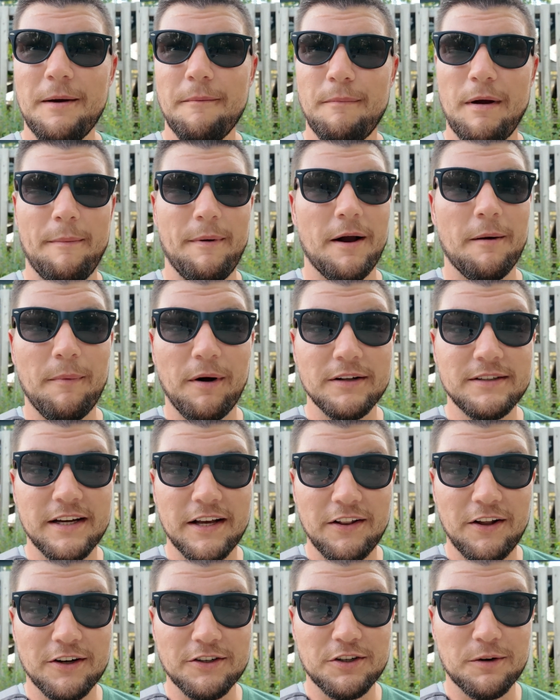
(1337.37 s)
Maybe a
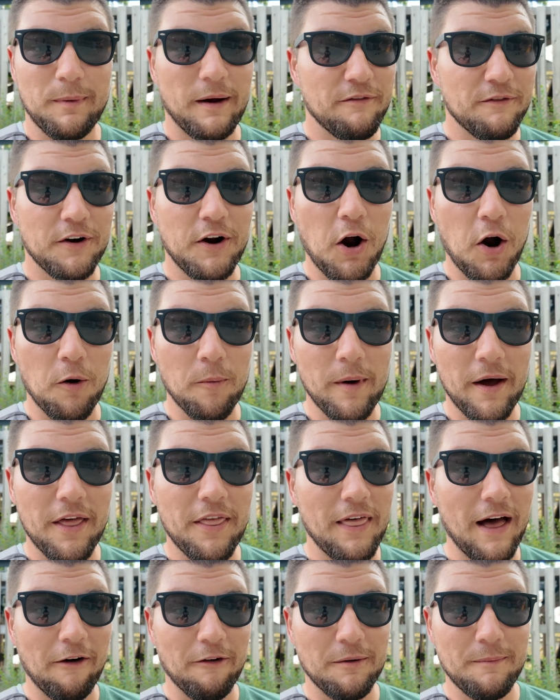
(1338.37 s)
multi-launcher by
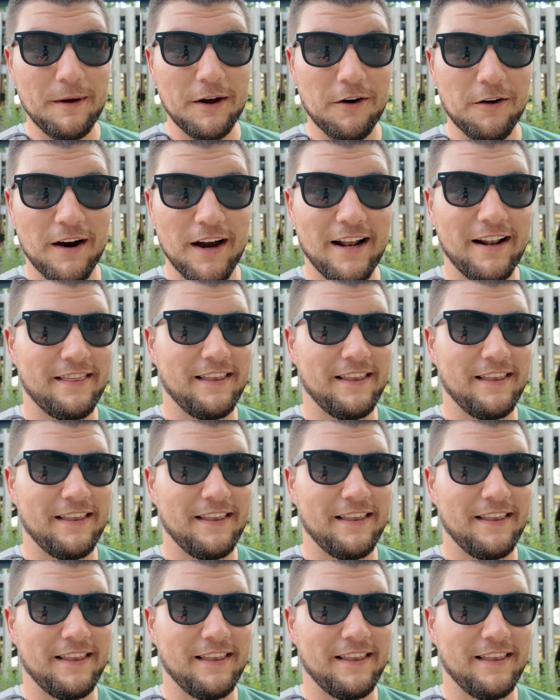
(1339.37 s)
Vekoma, that would be great.